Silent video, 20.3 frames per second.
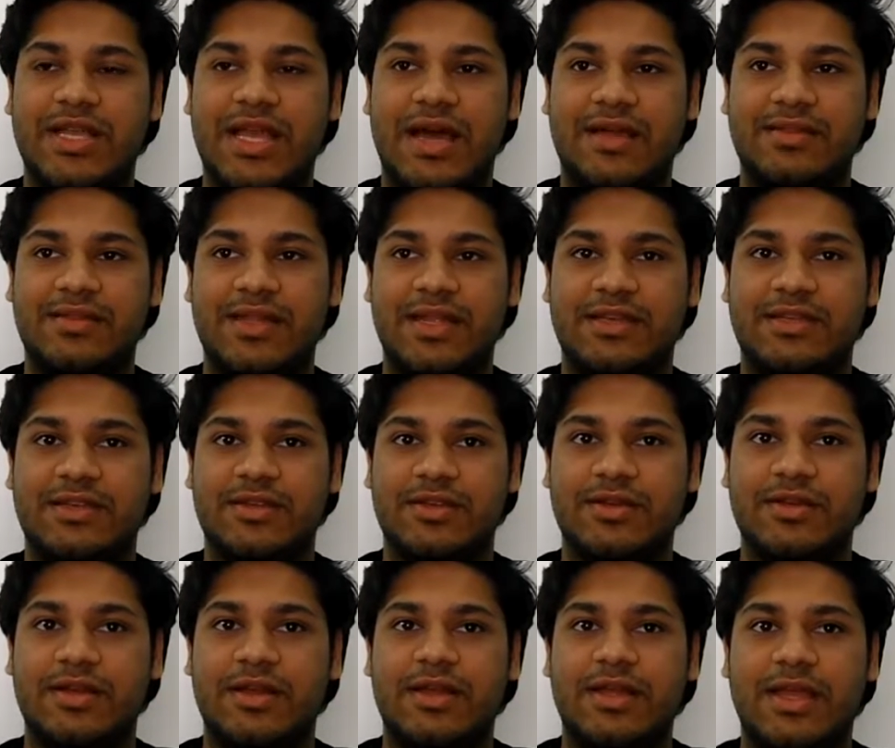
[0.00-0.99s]
gas
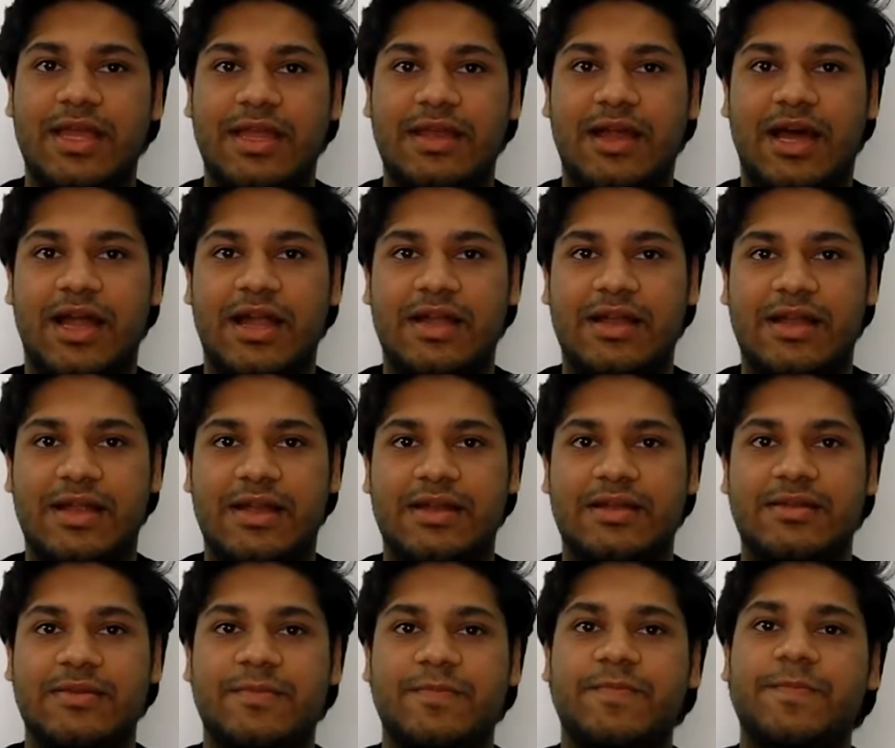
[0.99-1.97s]
sector in
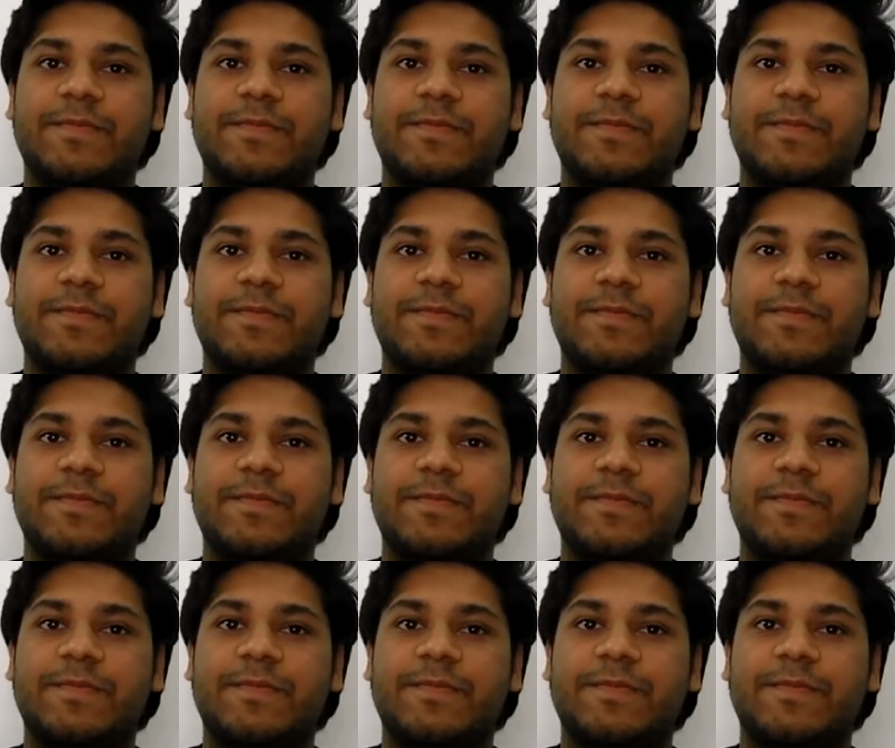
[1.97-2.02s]
Ireland.